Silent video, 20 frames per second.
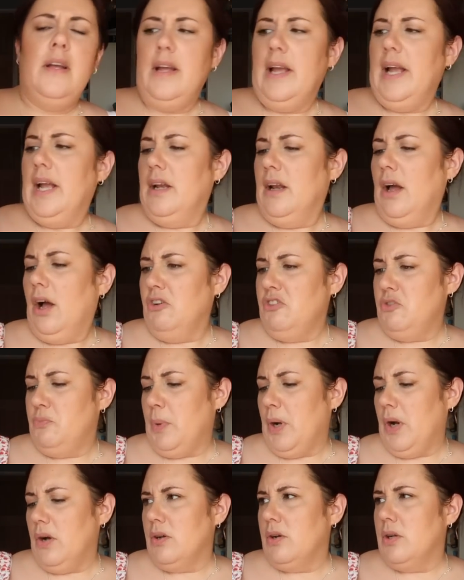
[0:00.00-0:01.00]
a large
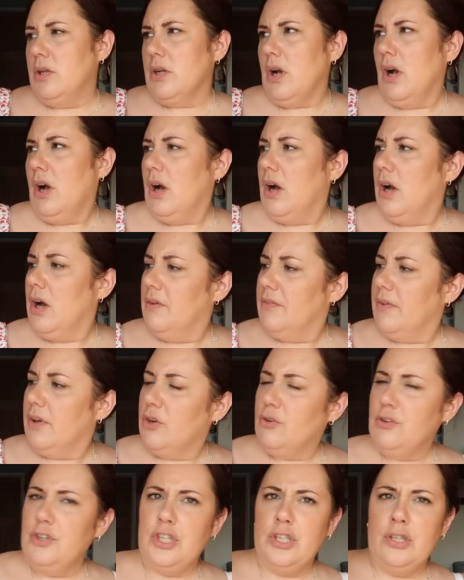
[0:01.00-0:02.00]
box
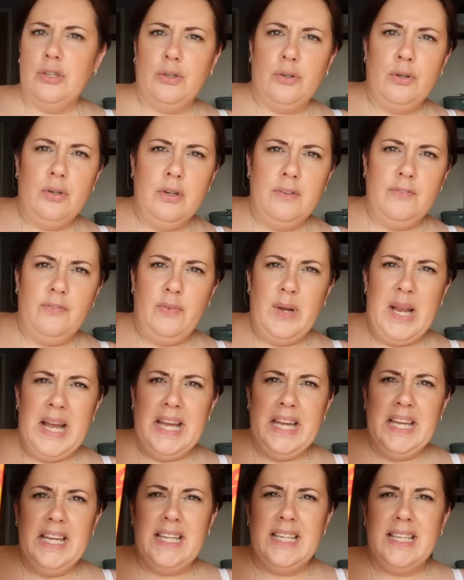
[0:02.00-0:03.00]
of crunchy nut
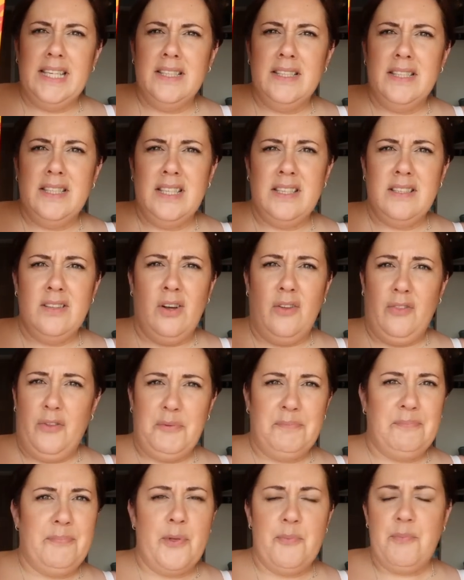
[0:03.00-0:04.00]
cornflakes. It's not
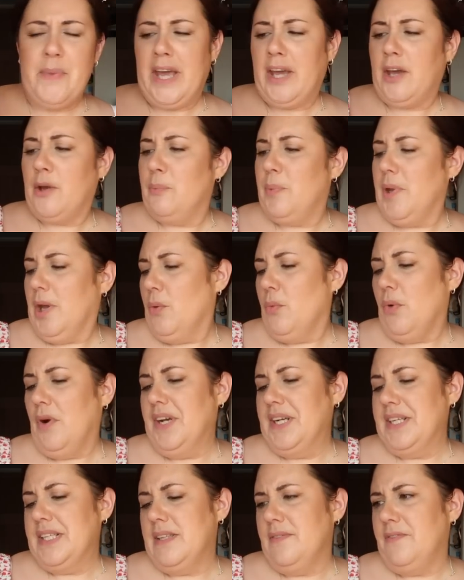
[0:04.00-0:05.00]
the, the mega big
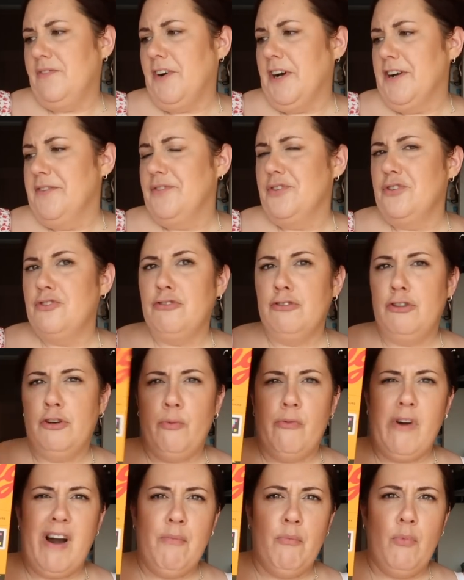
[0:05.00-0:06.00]
one, it's the 500
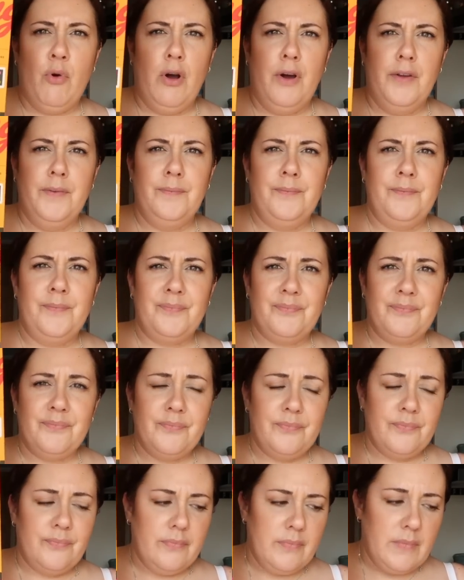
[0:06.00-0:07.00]
gram one.
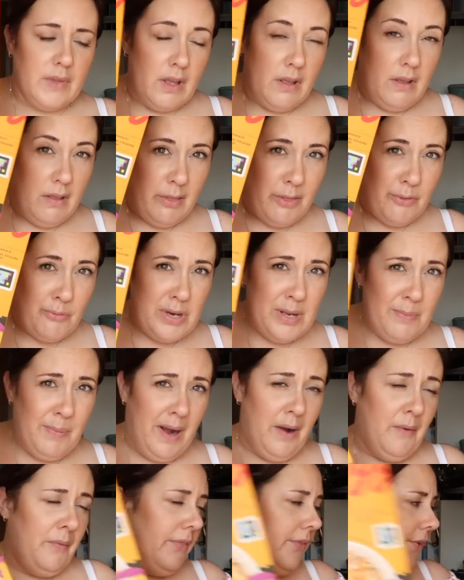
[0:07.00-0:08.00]

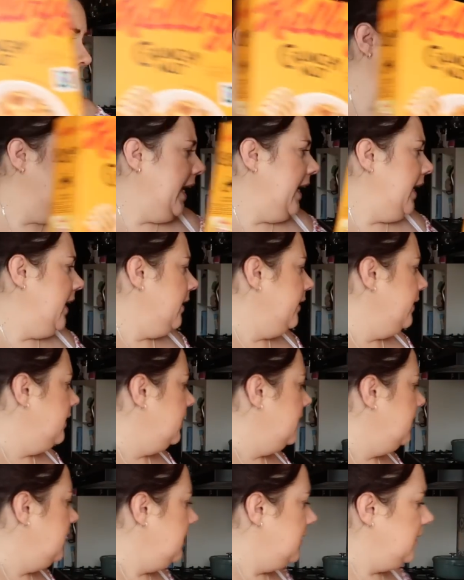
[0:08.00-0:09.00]
£3.30.
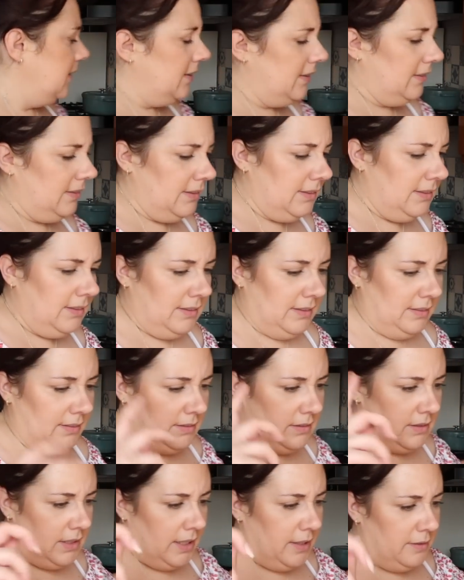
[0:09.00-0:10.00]

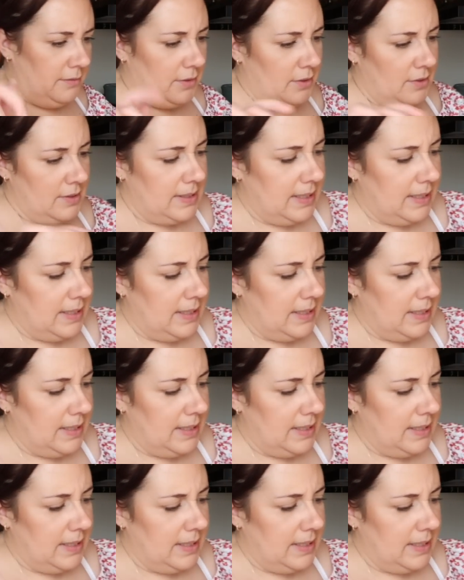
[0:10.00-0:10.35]
And I'm not